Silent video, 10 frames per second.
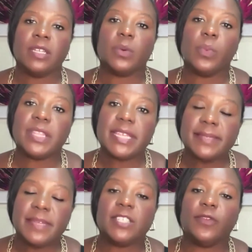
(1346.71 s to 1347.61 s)
So, what
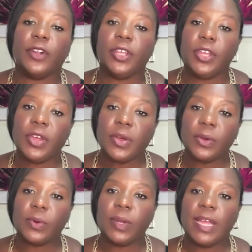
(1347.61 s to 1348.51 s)
this means for
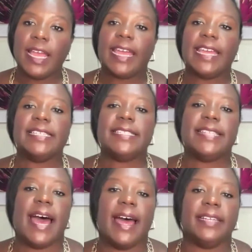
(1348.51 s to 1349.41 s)
you is
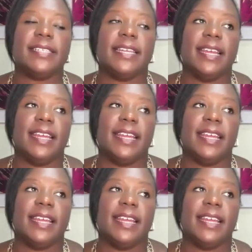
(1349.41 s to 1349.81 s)
that